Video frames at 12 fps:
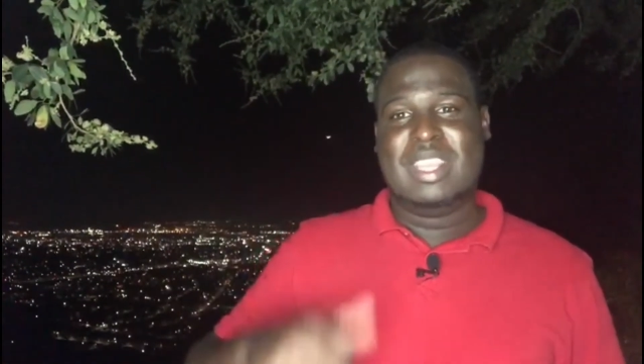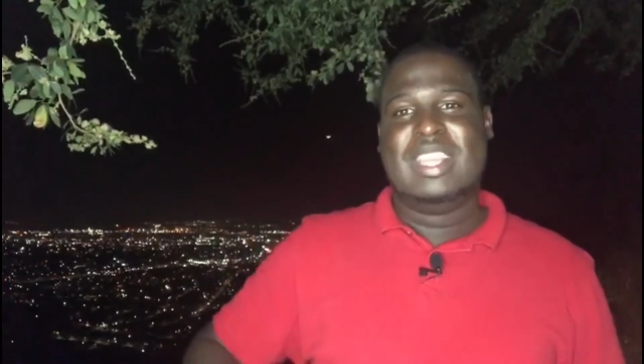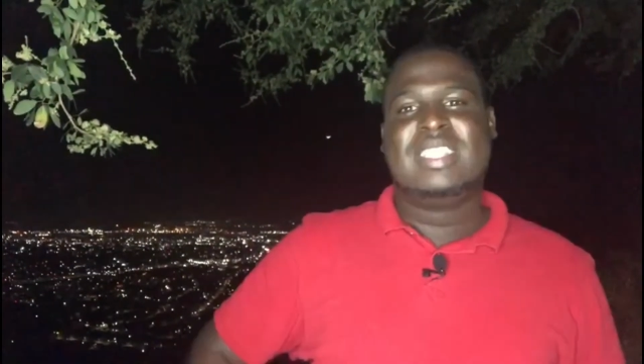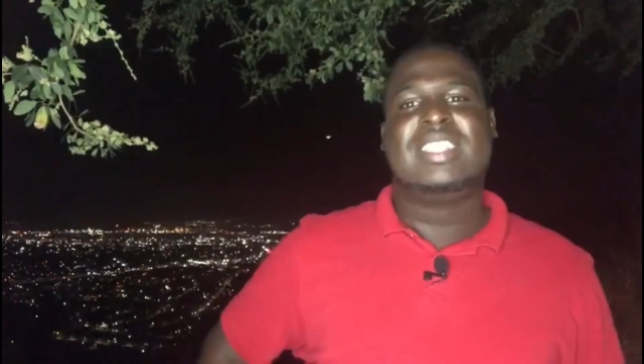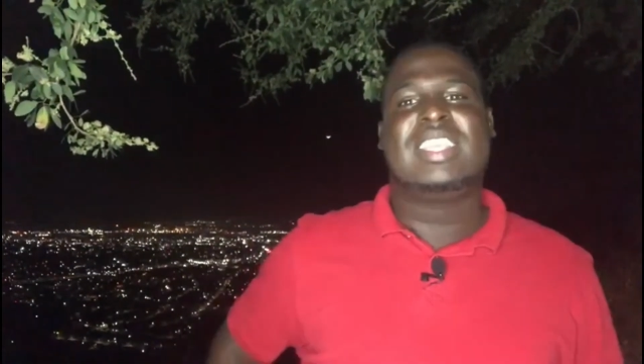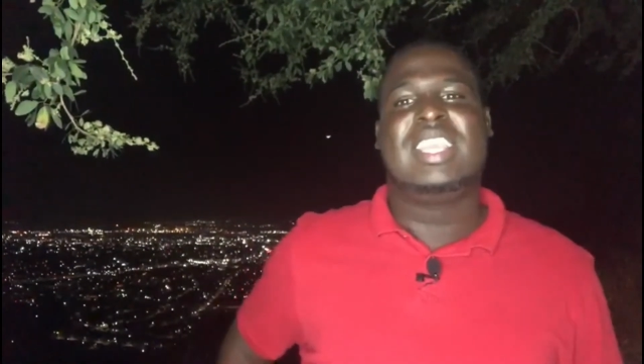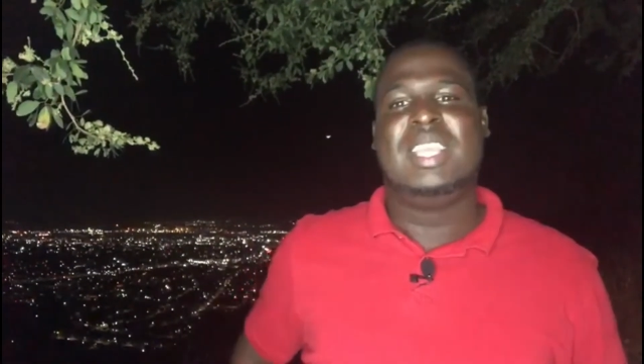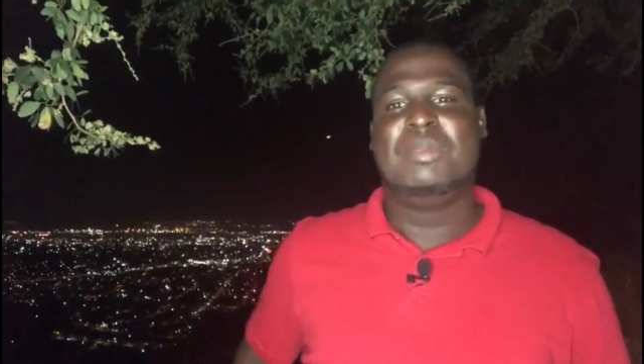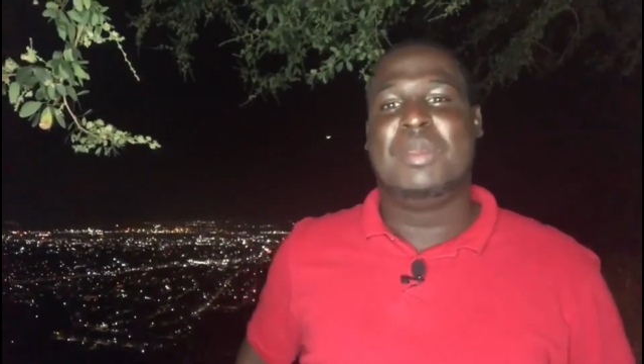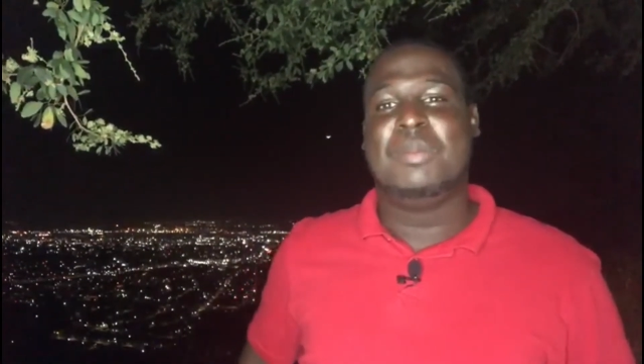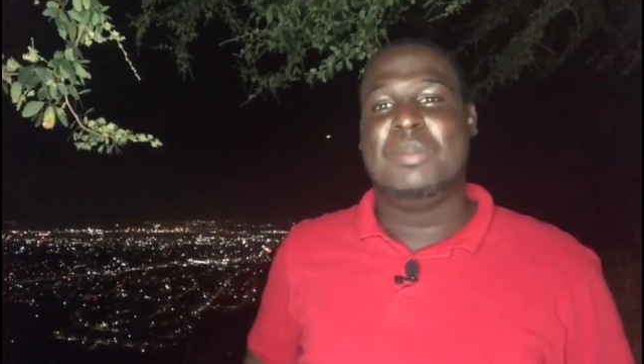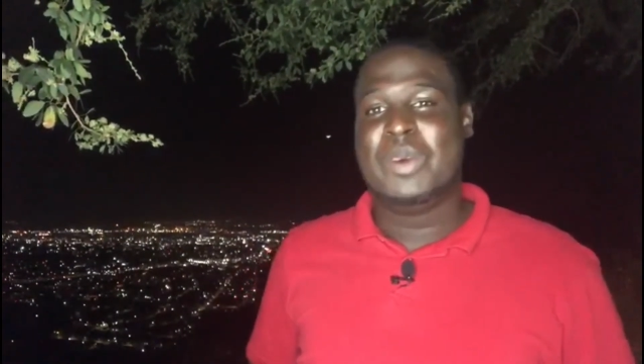to keep
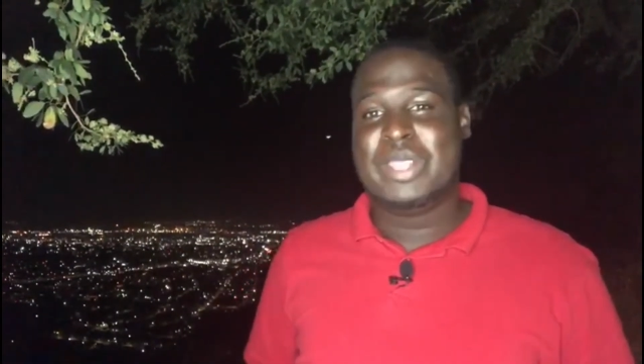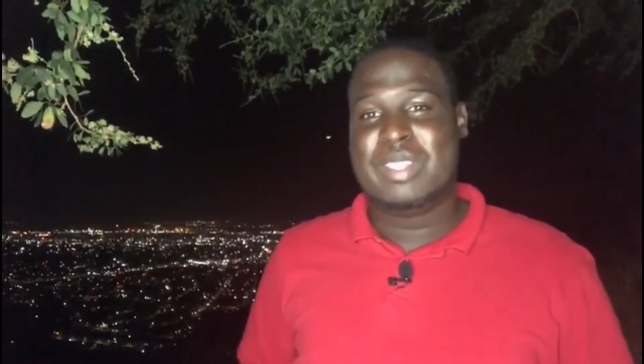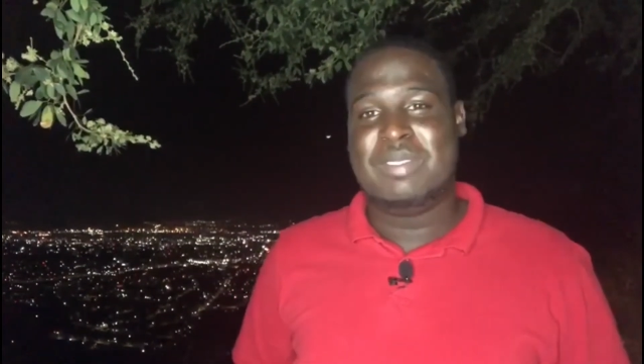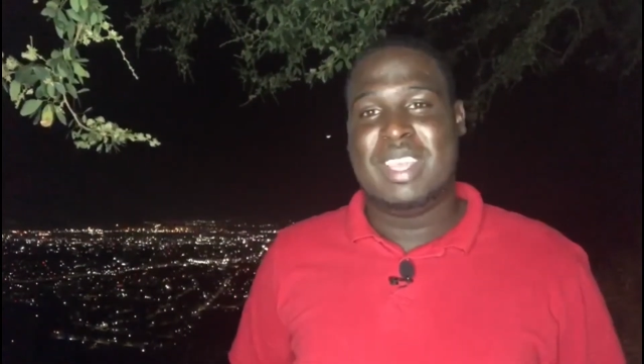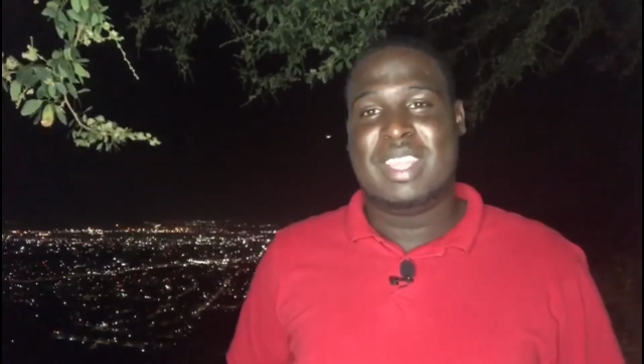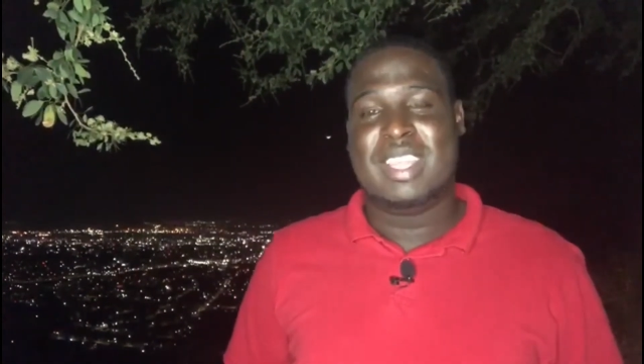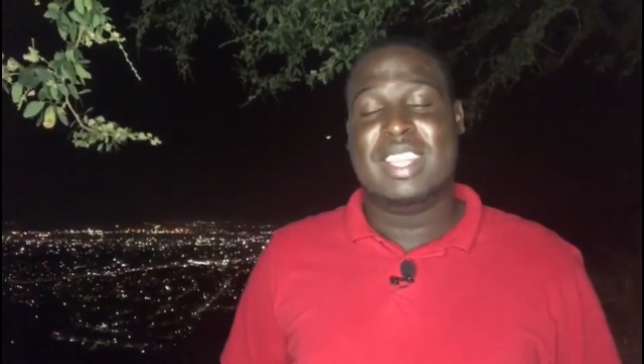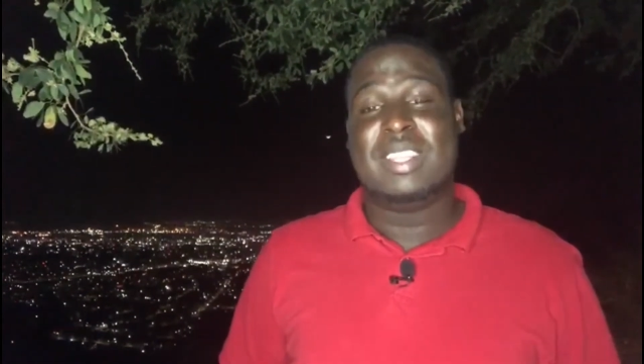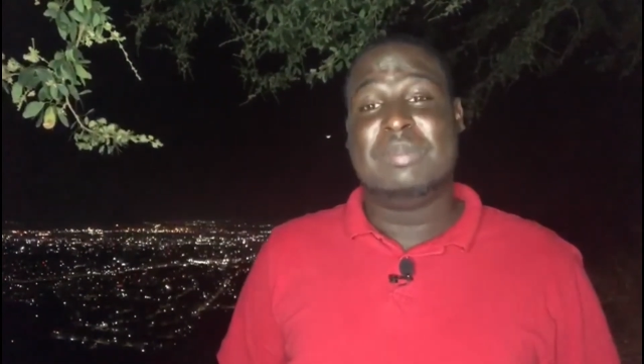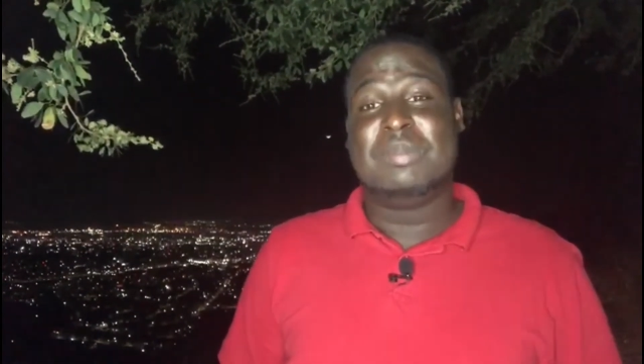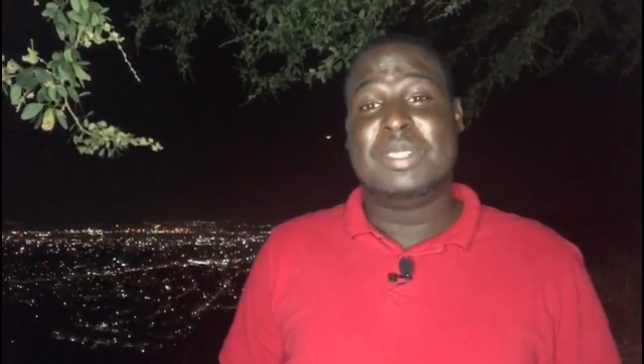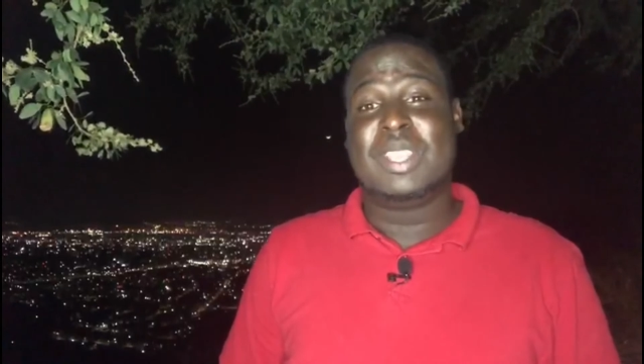me motivated
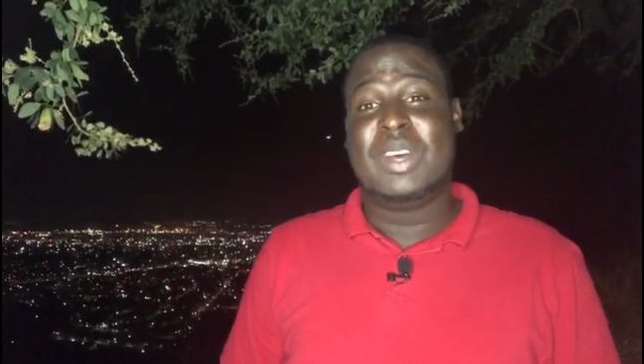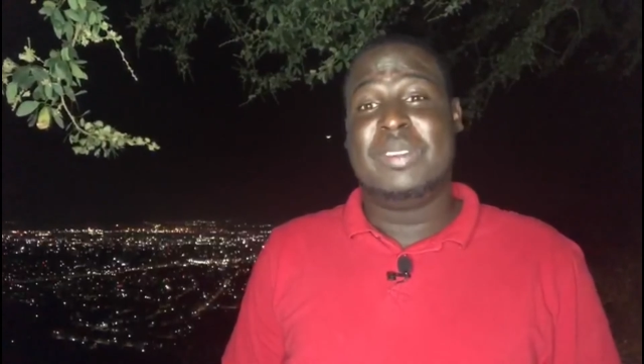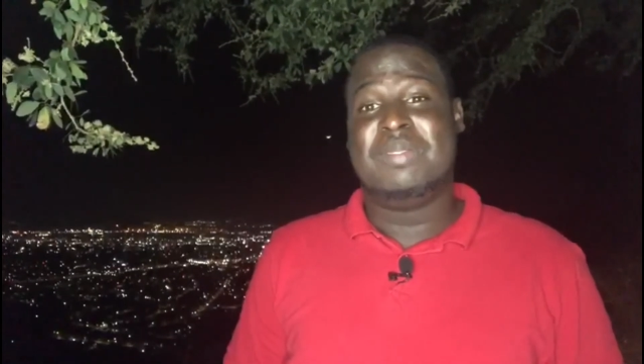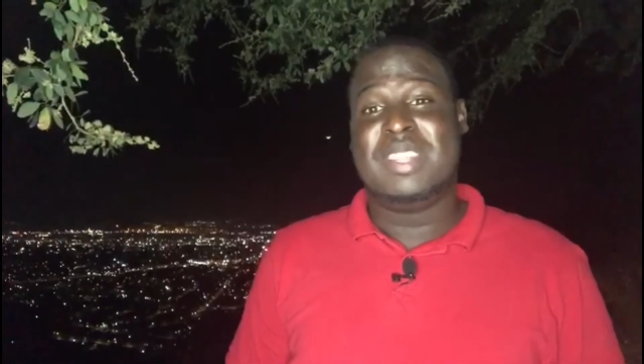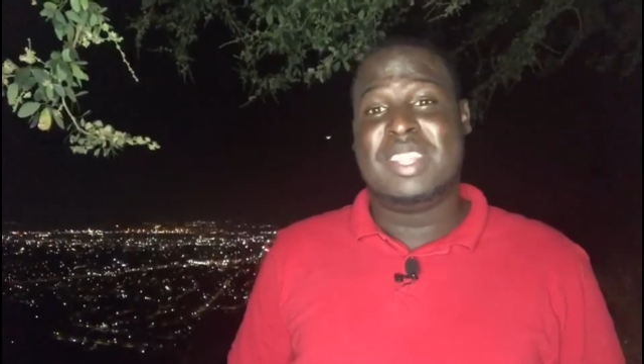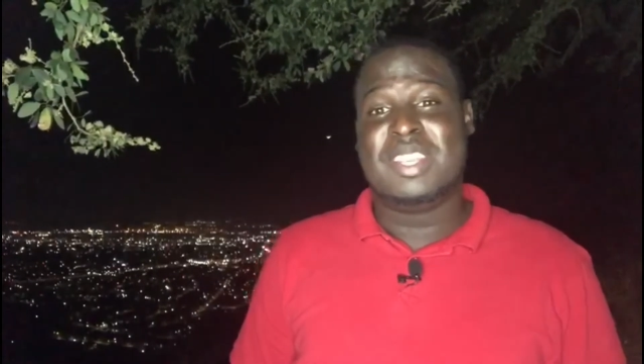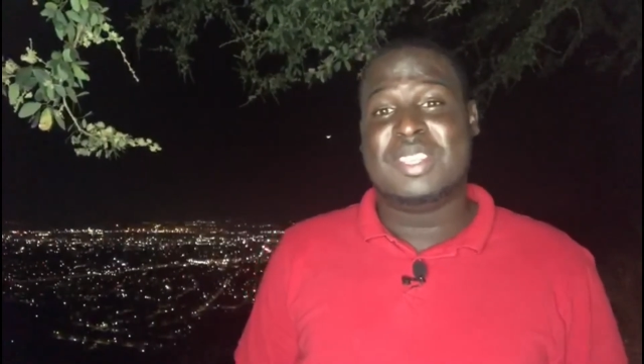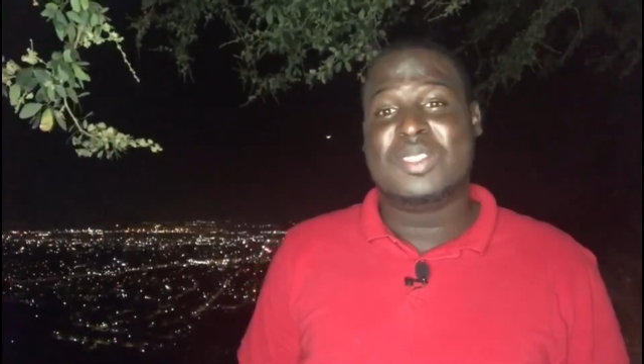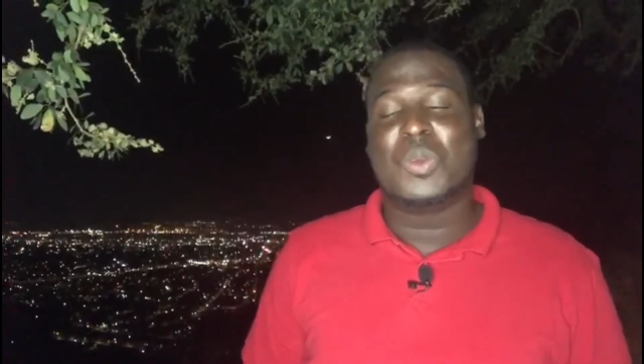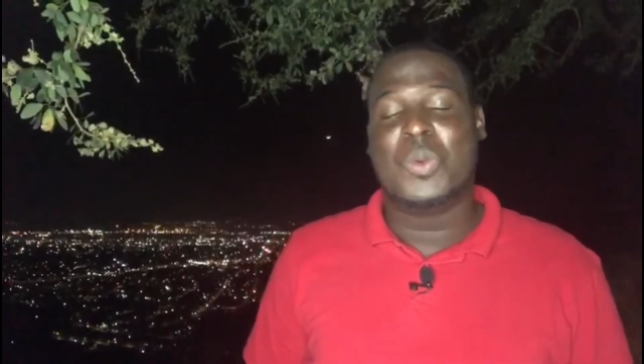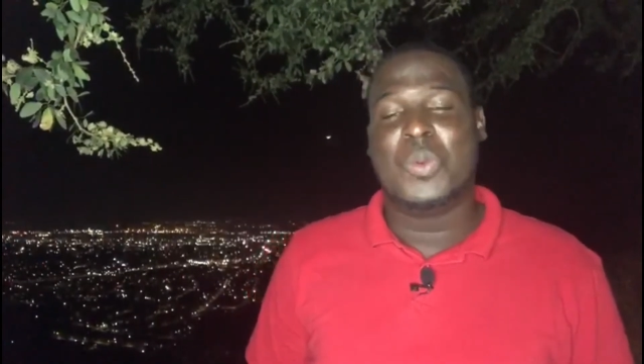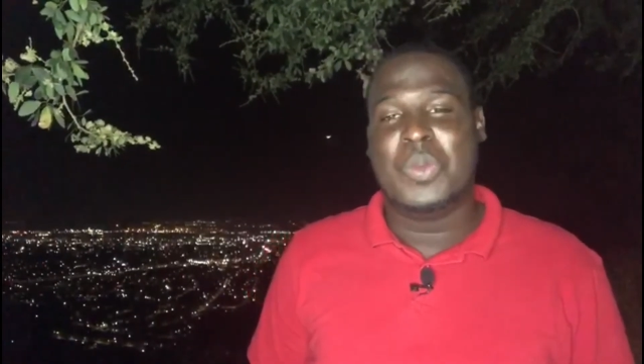to put out
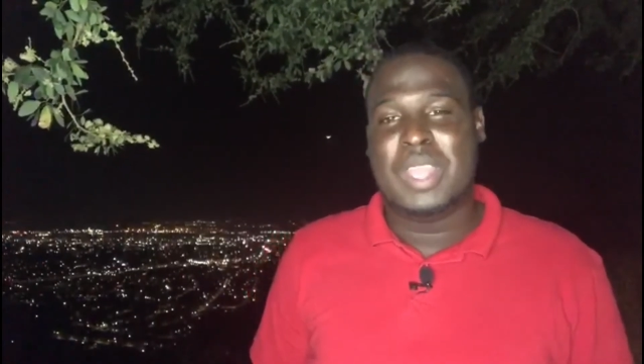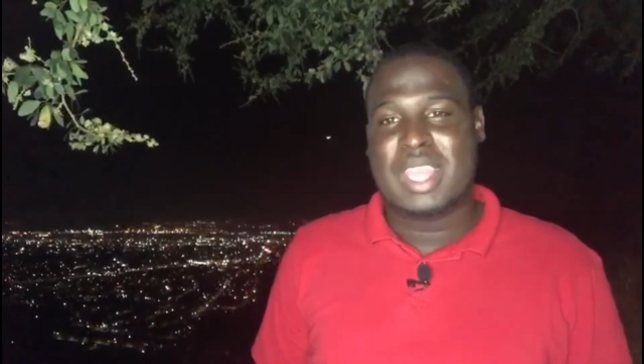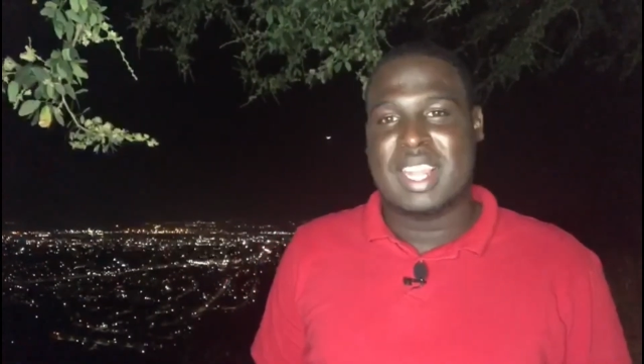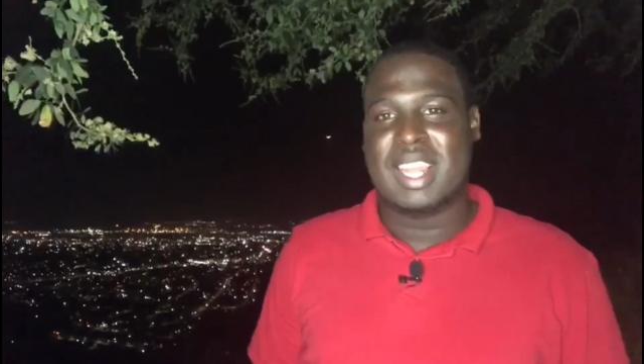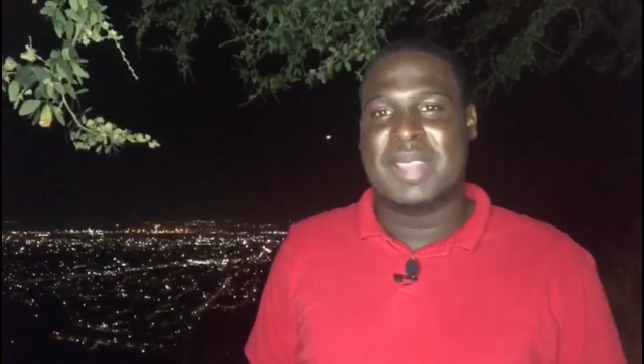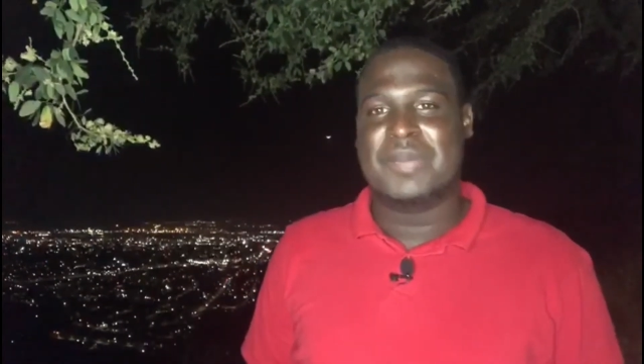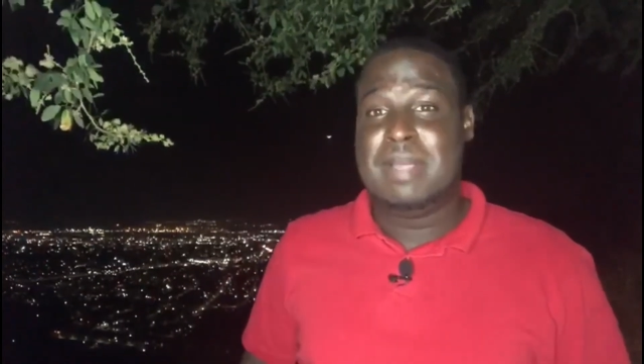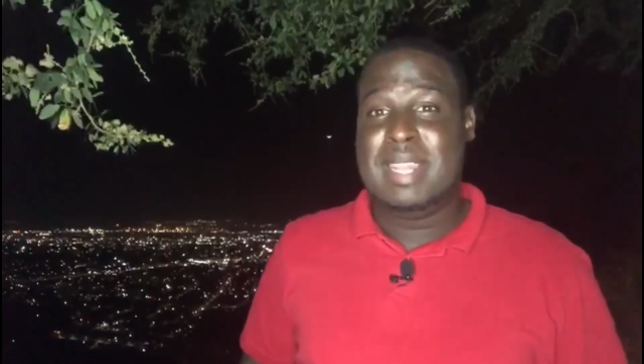videos weekly.